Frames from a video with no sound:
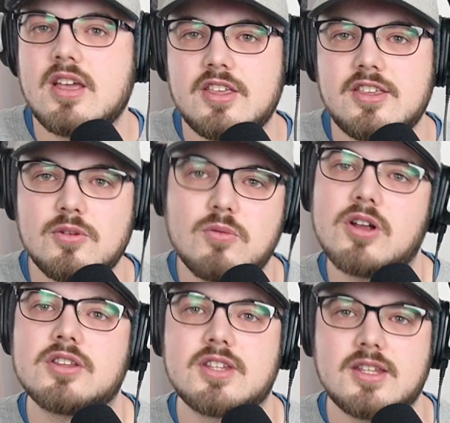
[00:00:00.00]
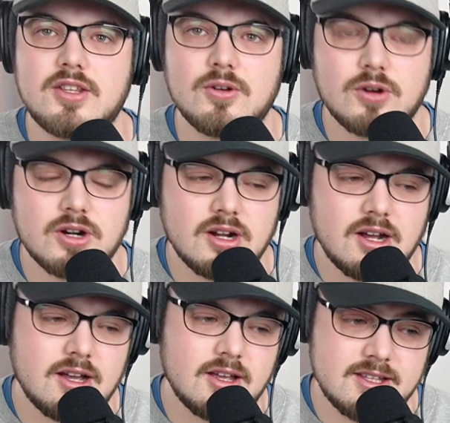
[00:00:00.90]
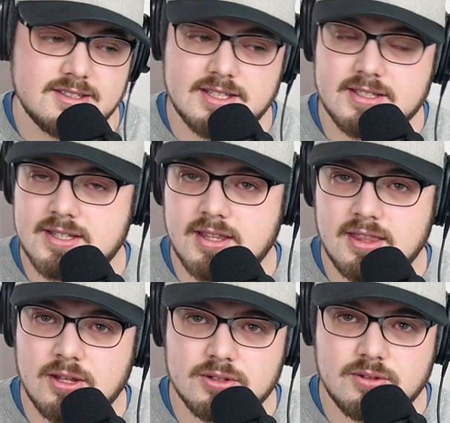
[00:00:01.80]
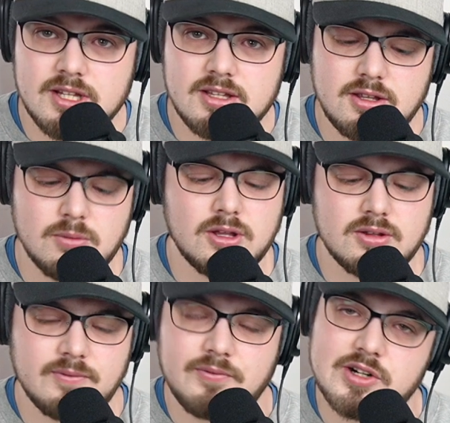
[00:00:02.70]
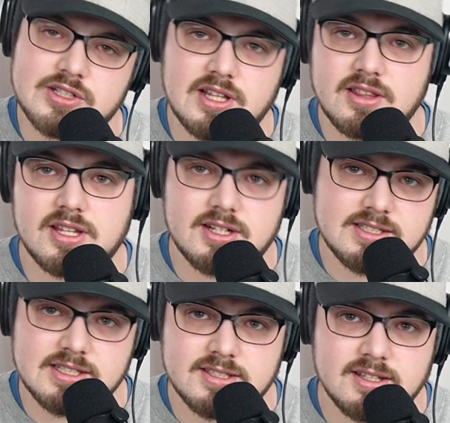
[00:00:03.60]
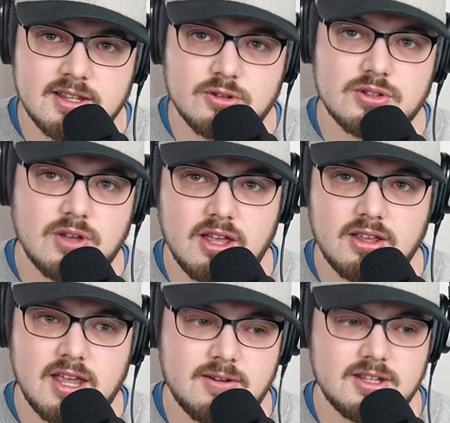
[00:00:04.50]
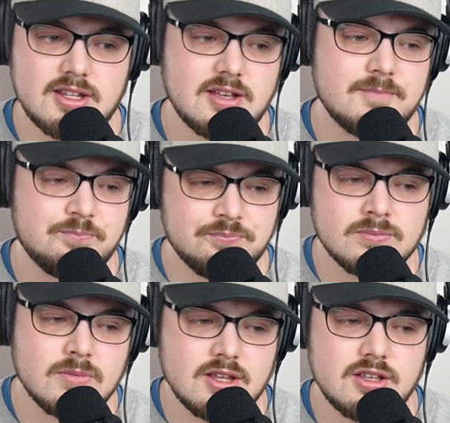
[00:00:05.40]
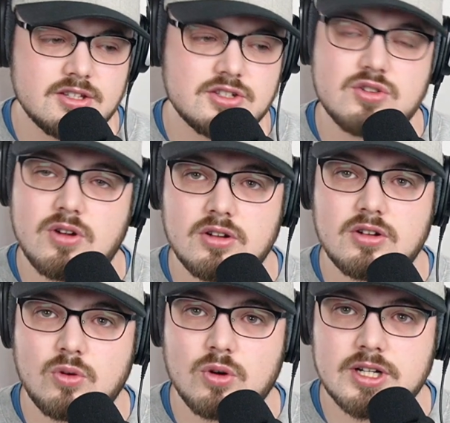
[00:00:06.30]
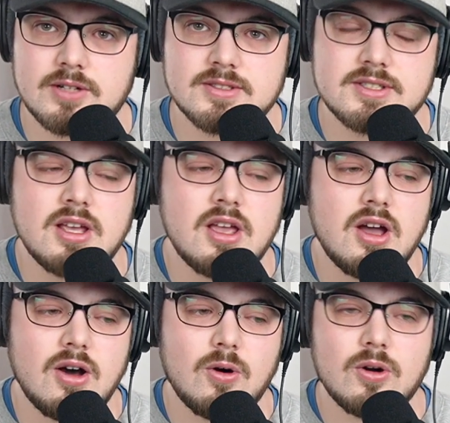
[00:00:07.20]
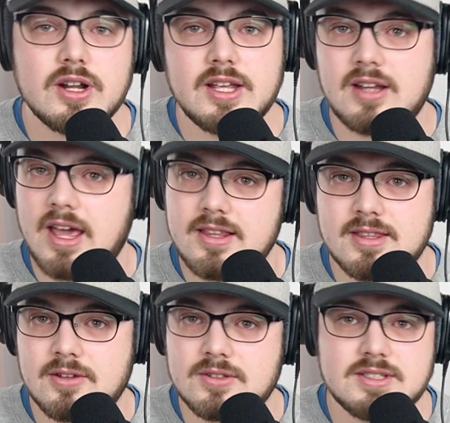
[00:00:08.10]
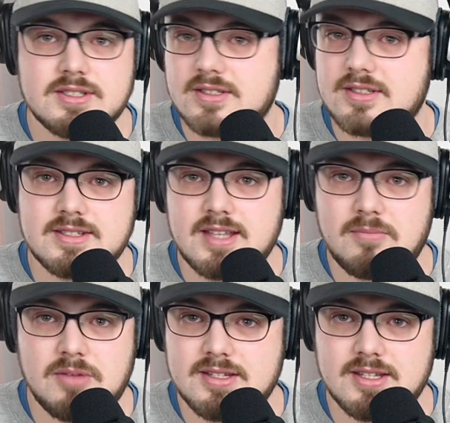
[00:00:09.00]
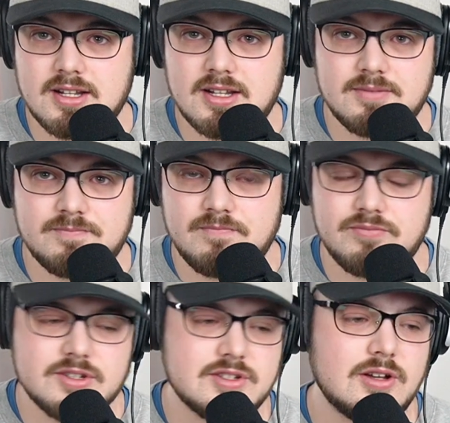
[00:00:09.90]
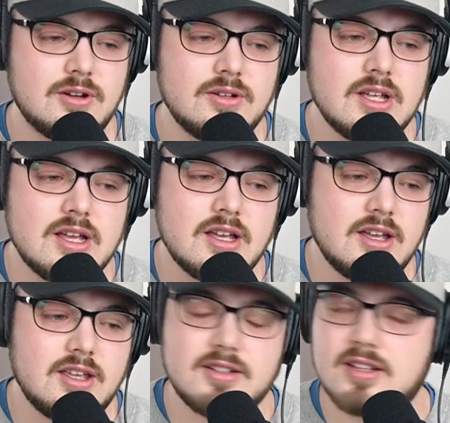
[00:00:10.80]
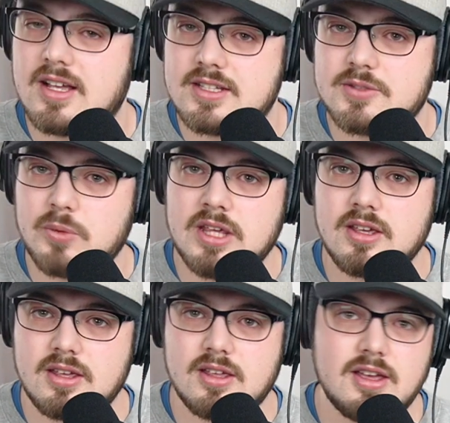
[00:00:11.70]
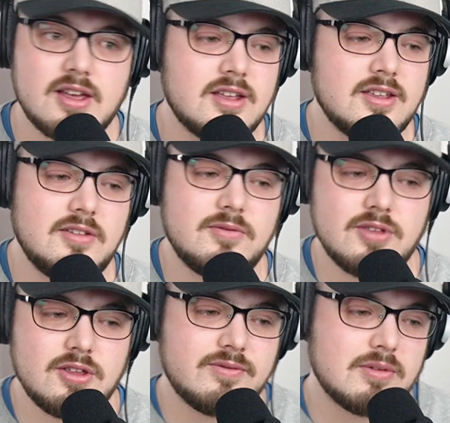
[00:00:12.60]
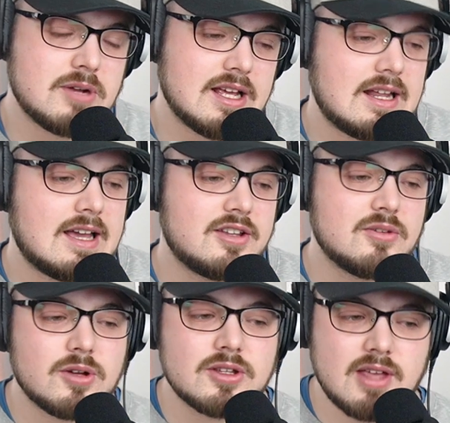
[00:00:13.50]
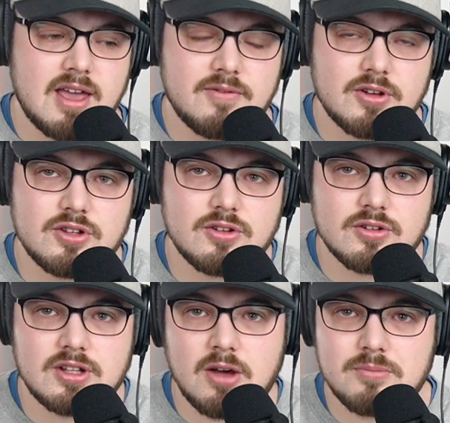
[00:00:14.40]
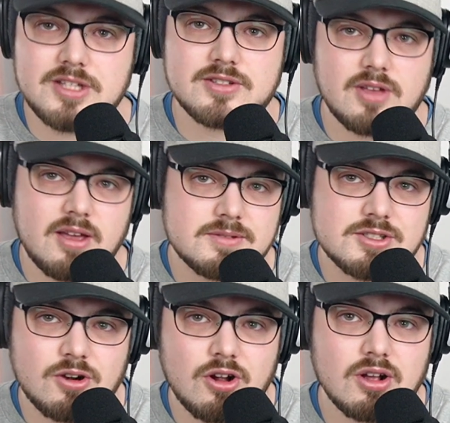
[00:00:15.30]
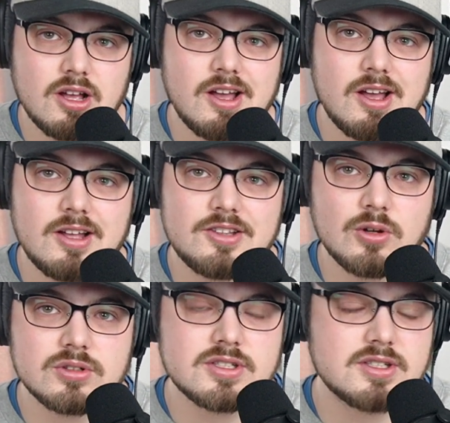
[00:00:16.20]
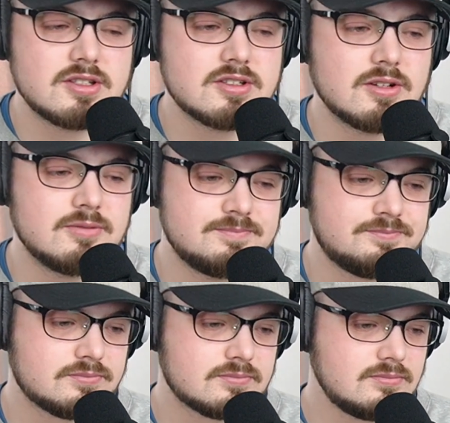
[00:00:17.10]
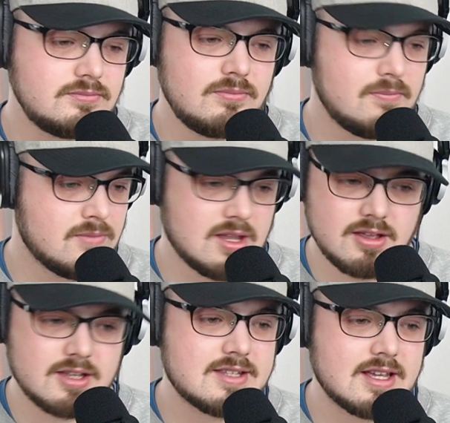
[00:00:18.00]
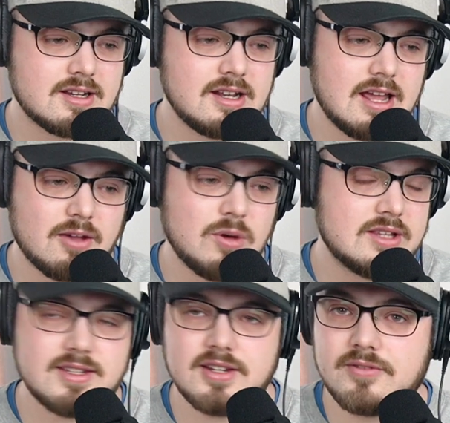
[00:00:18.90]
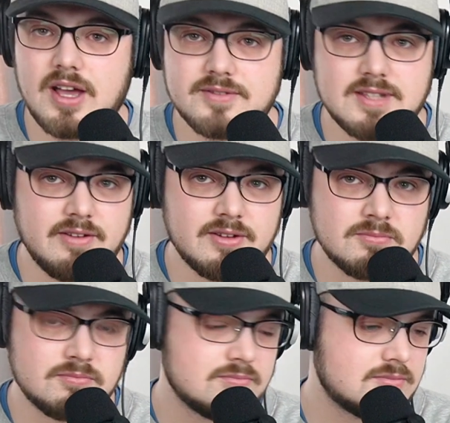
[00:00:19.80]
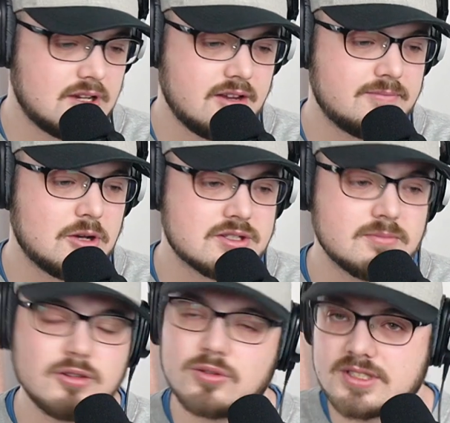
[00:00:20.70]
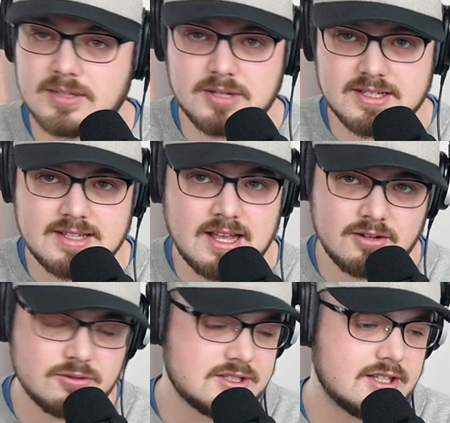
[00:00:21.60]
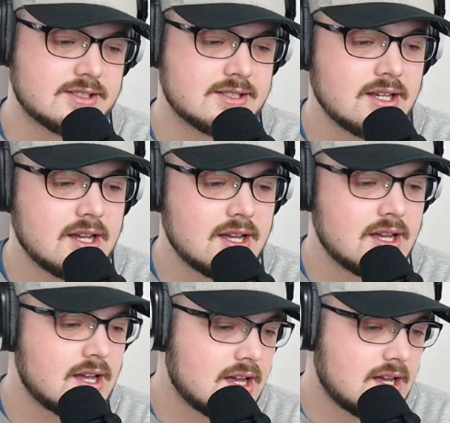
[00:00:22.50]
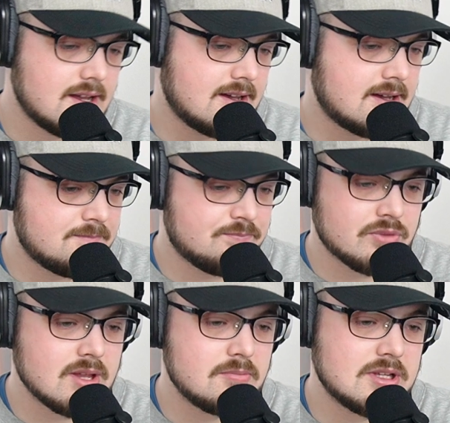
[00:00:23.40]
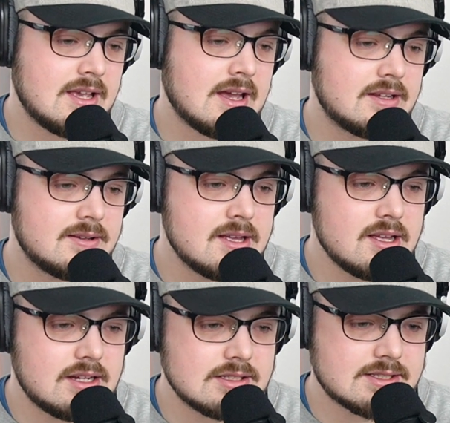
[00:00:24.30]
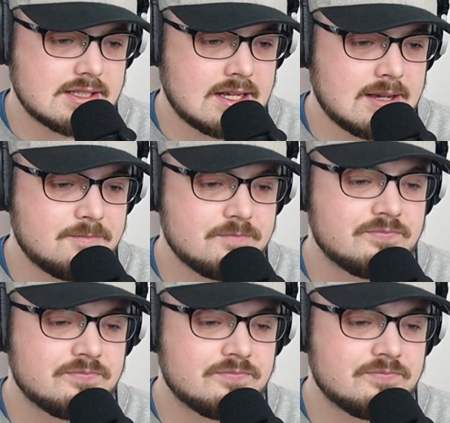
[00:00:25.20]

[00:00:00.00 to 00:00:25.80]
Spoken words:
you want your, in 16th note grid, you want first and third 16th note to carry the strong chord tones, or in 8th notes the same basically. So in swing, if you play a line, you want to have on your downbeats to have strong notes. So exactly like 1, 3, 5, 7 if possible, or sometimes 9 or 6. But yeah, let's go